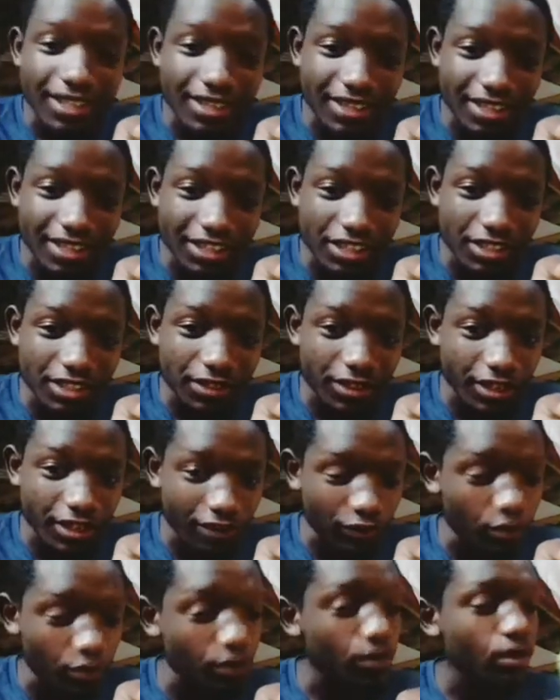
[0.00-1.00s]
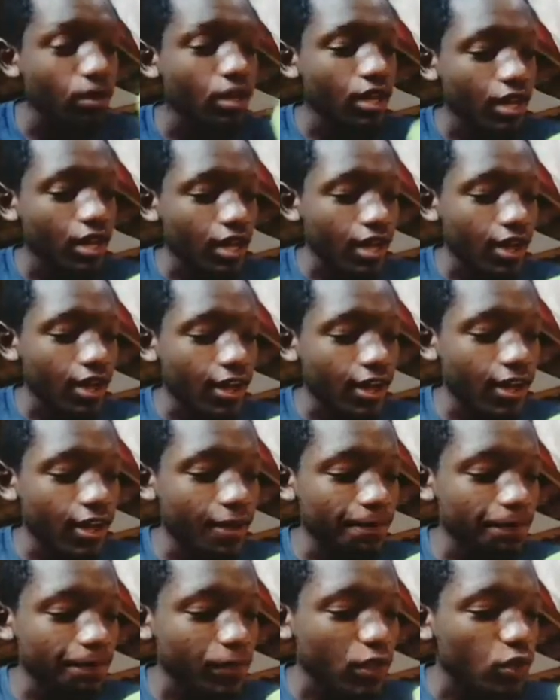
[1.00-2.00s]
this level,
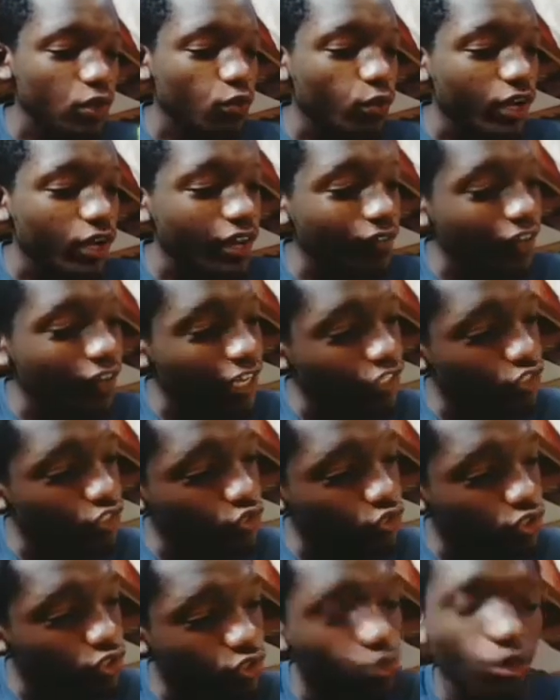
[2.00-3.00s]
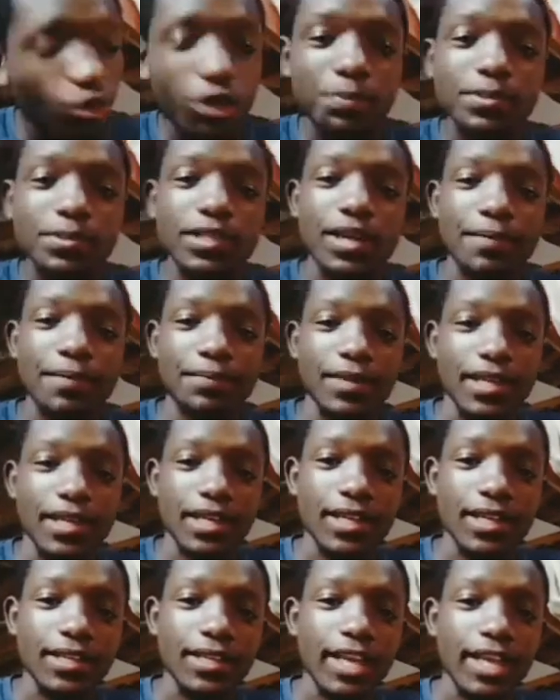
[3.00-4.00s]
whenever I drop something
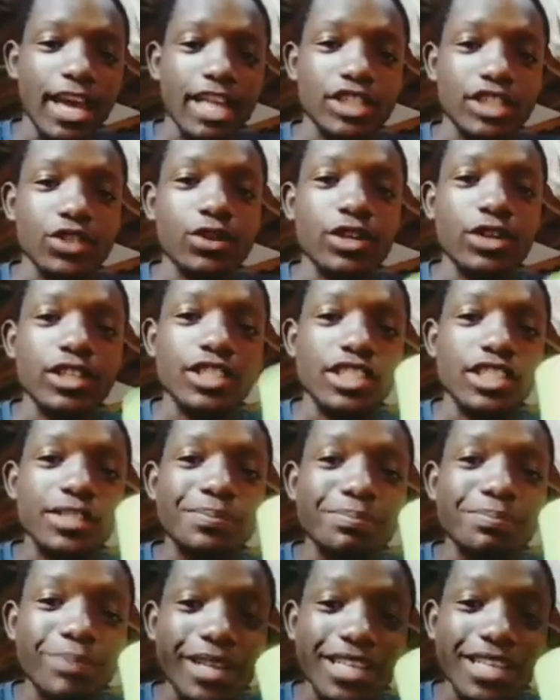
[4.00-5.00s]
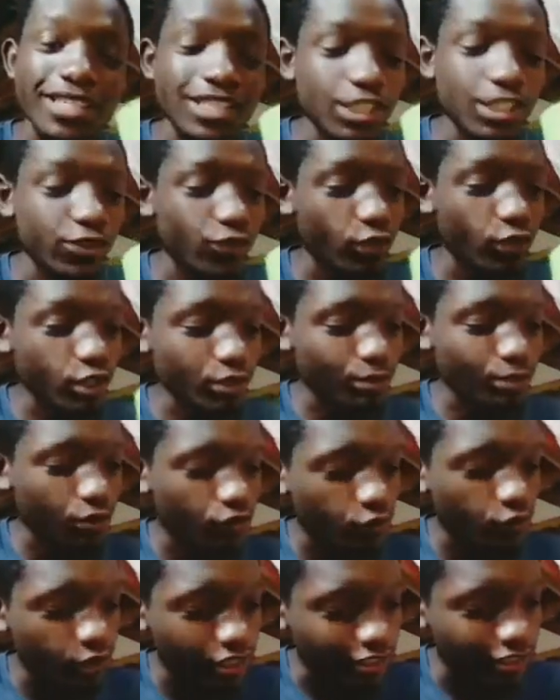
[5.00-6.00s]
in there, it's gonna displace this volume
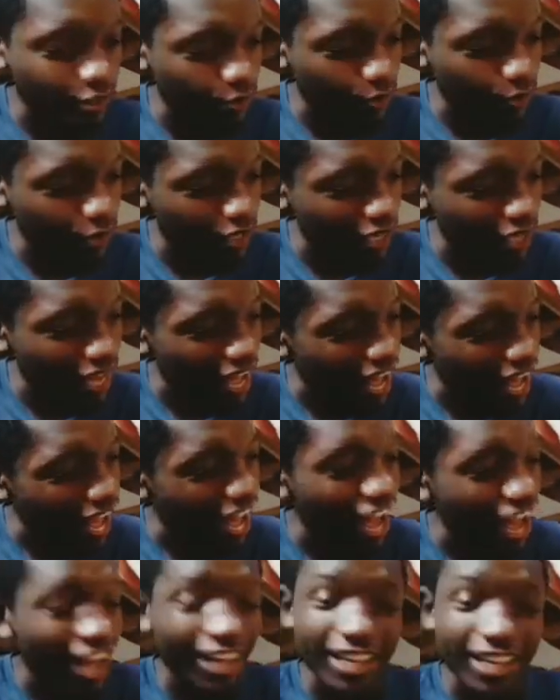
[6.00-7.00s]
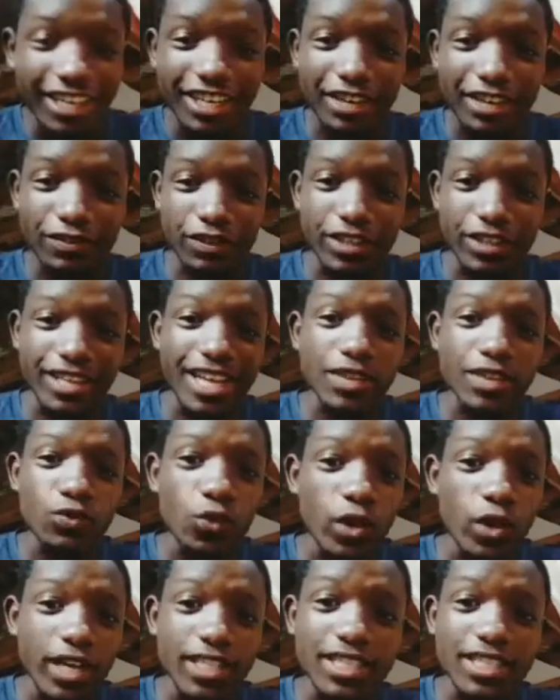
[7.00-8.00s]
of water to a higher level, and that
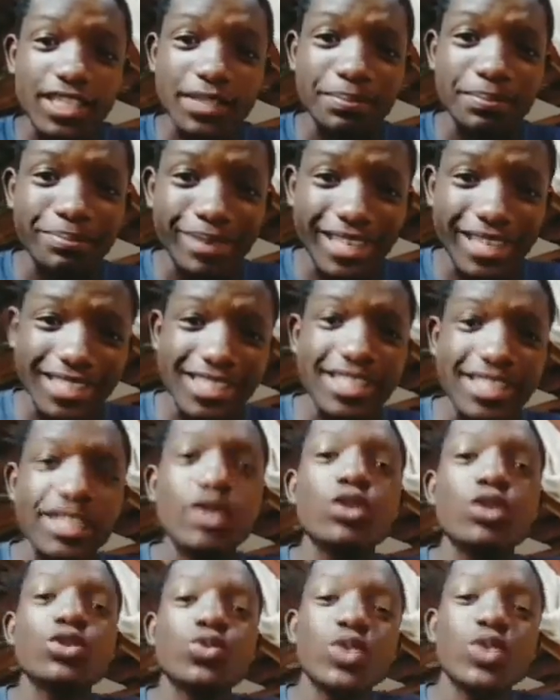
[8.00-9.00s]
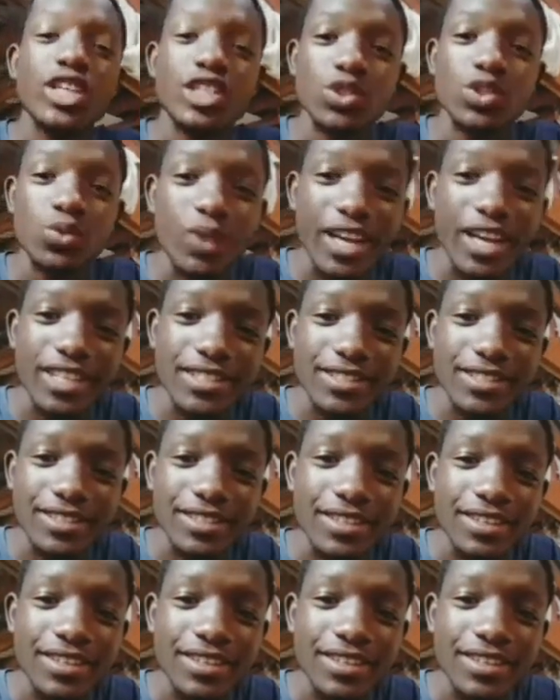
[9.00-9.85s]
water displaced is equal to its weight.